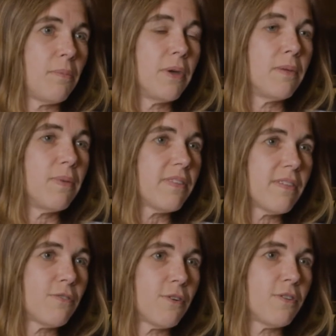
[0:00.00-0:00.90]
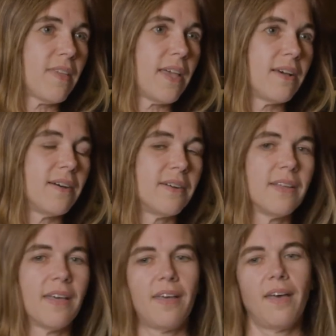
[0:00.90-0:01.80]
put a business for
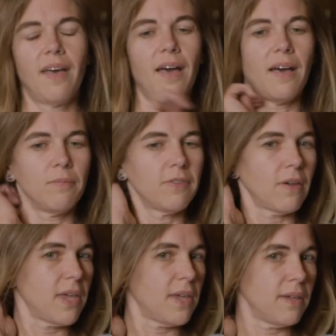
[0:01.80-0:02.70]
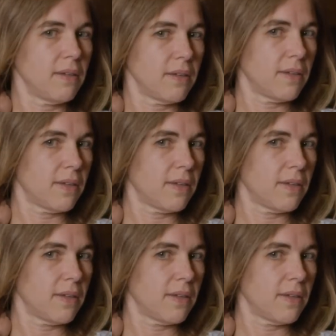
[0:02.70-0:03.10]
sale. So he